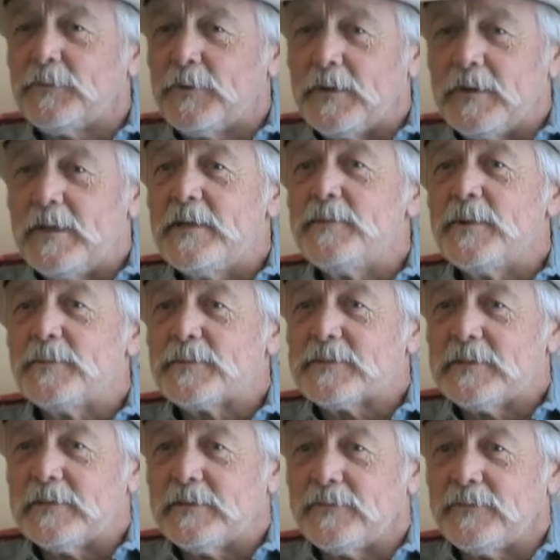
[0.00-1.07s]
redeem
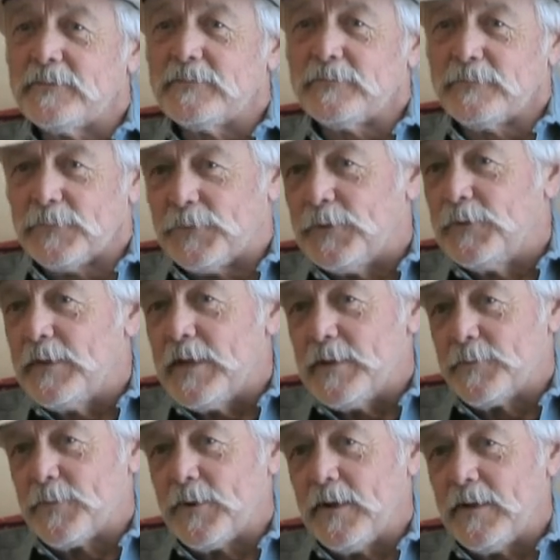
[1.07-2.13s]
himself through
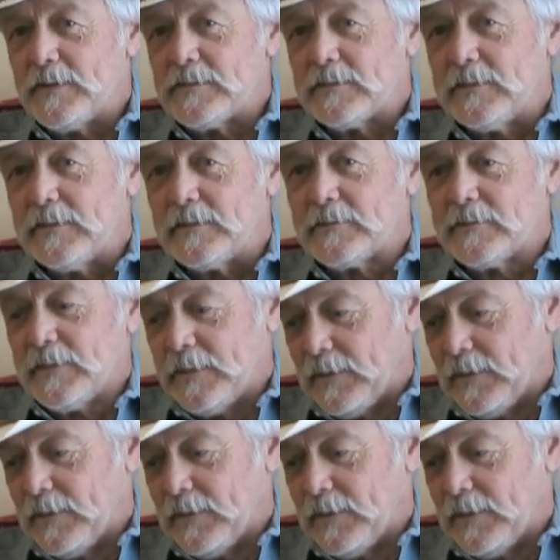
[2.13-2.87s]
that process,